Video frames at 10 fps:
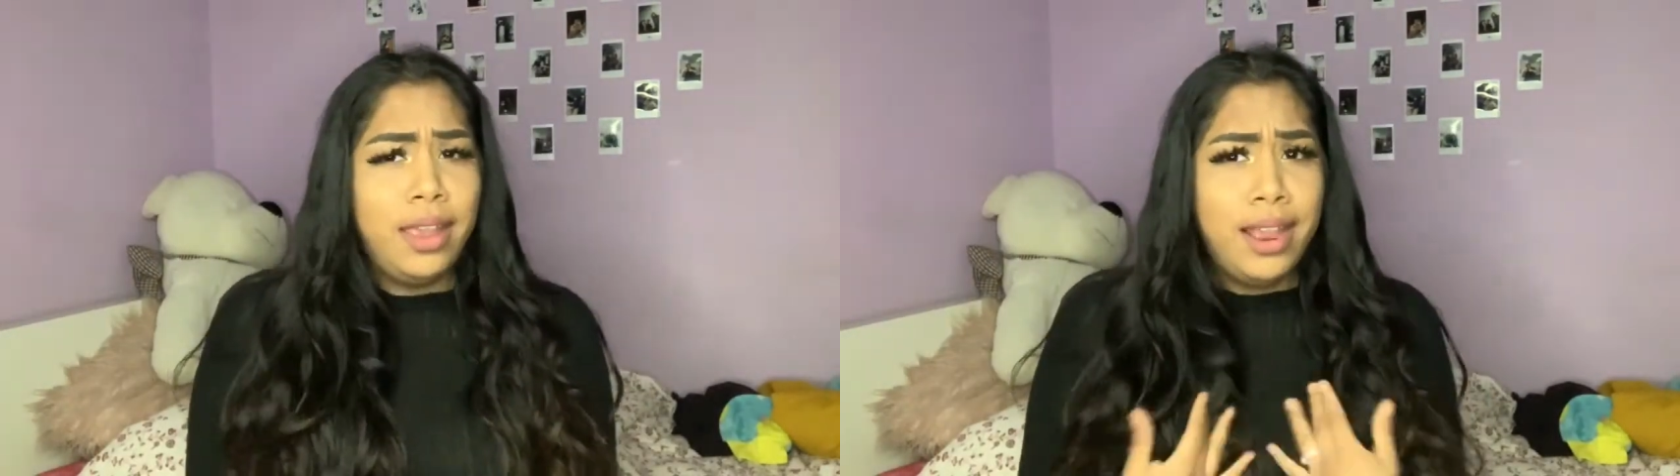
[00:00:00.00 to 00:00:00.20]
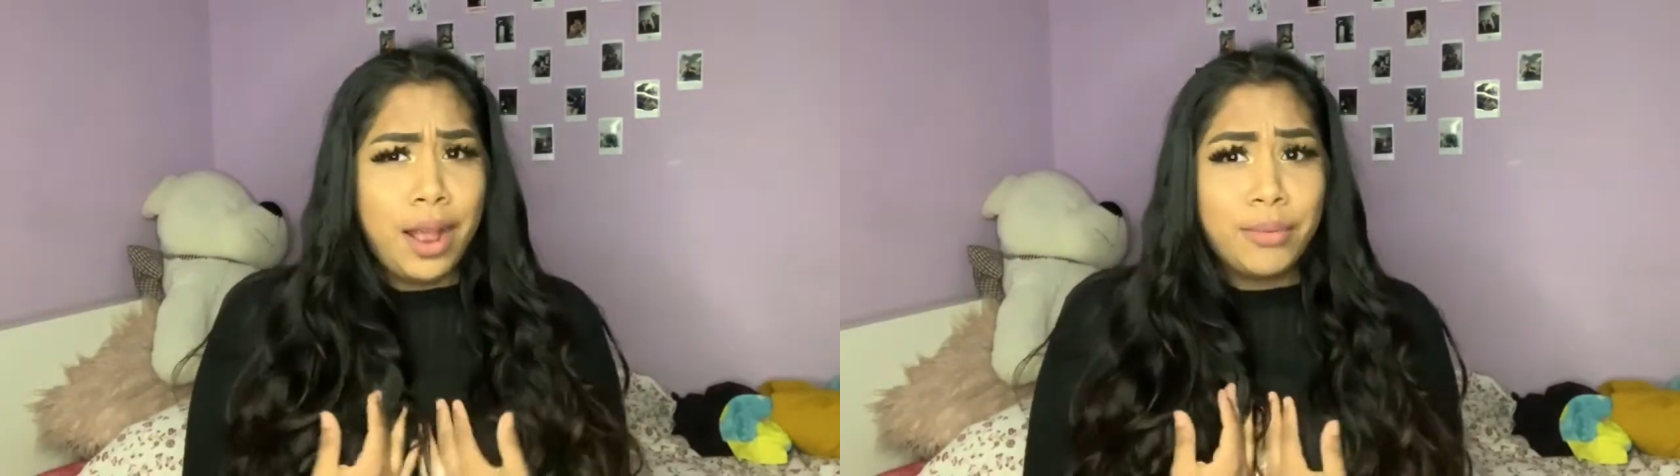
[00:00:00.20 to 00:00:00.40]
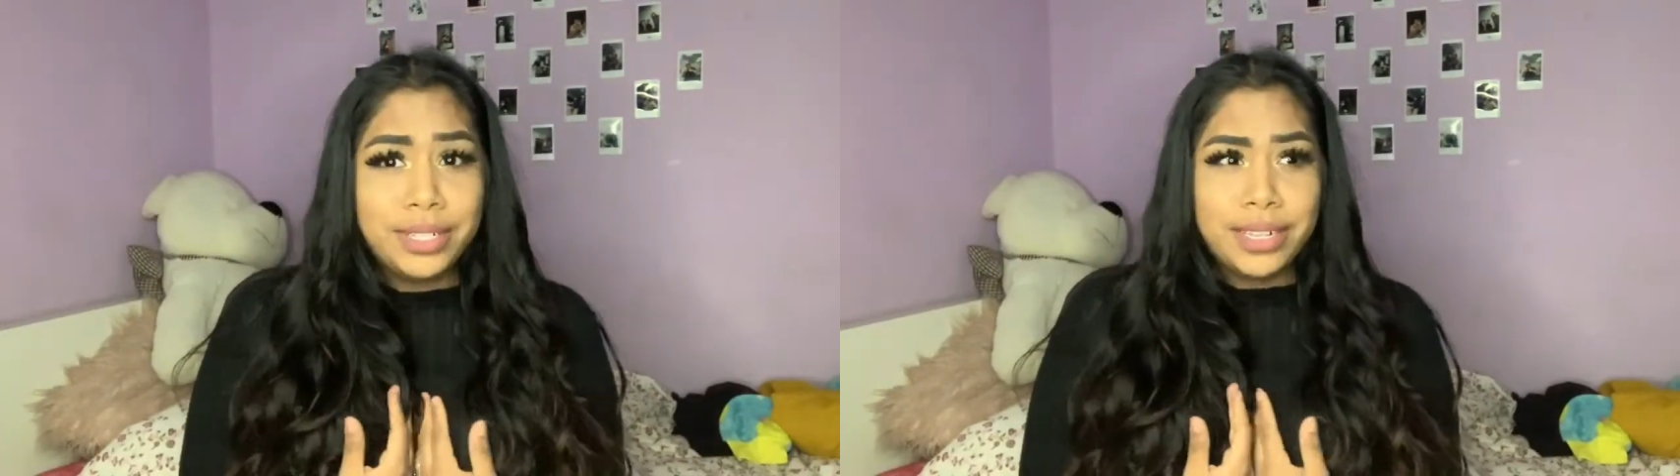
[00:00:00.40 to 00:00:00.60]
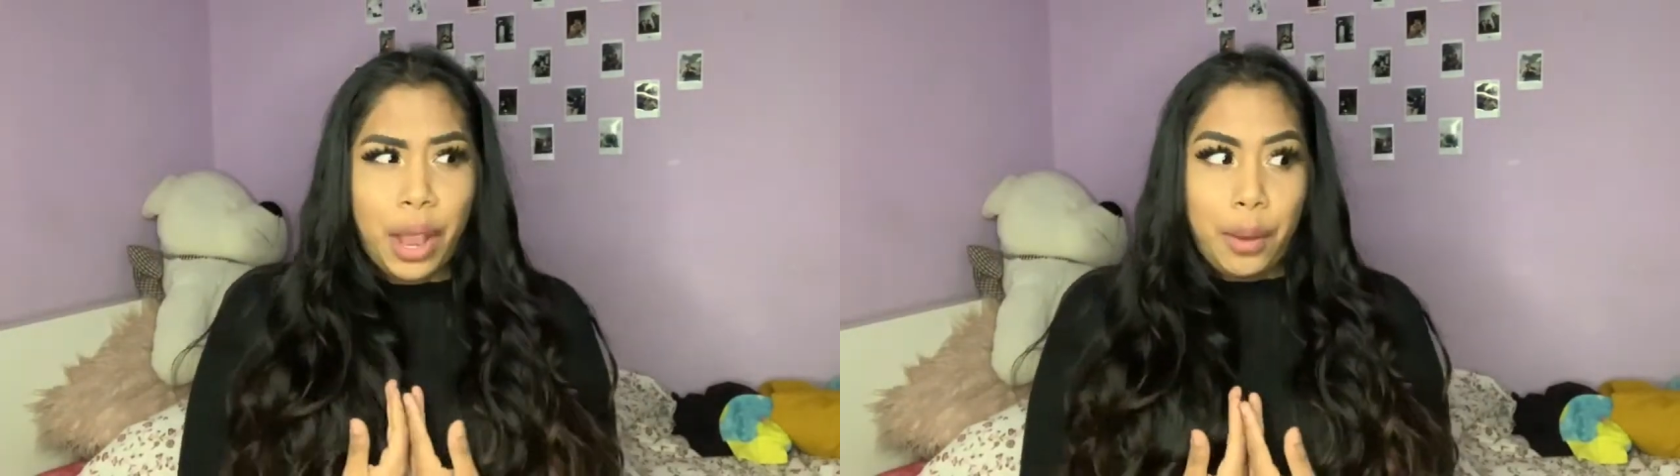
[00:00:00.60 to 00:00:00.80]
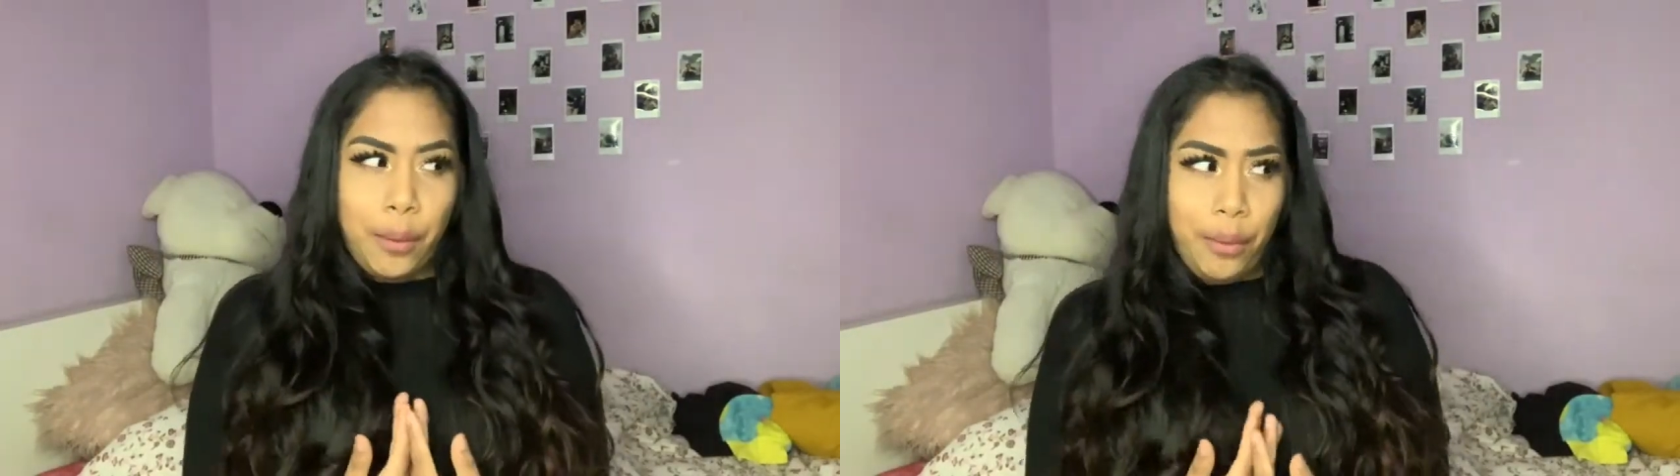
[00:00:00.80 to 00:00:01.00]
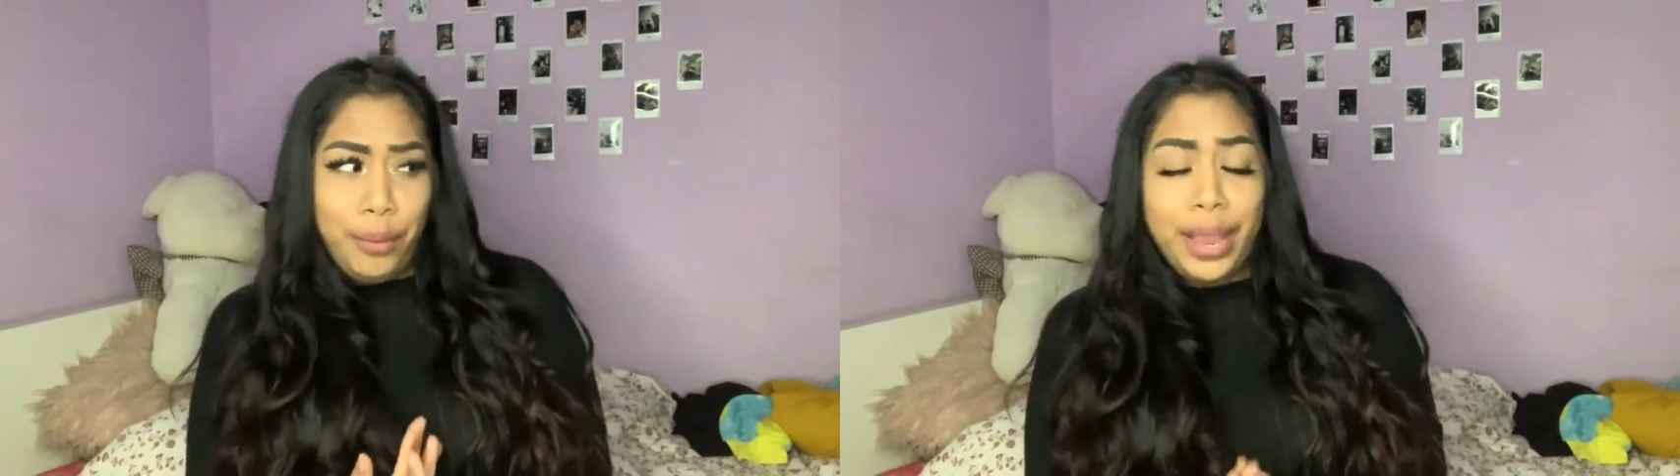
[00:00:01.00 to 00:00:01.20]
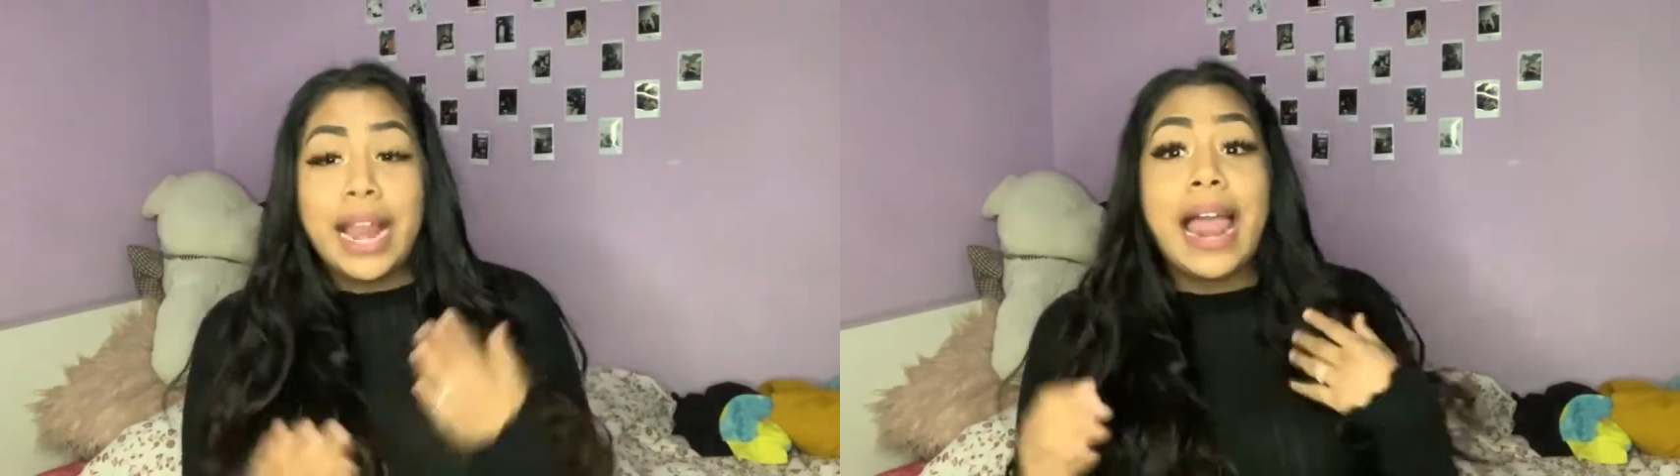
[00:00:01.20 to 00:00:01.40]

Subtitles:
And I was like, okay.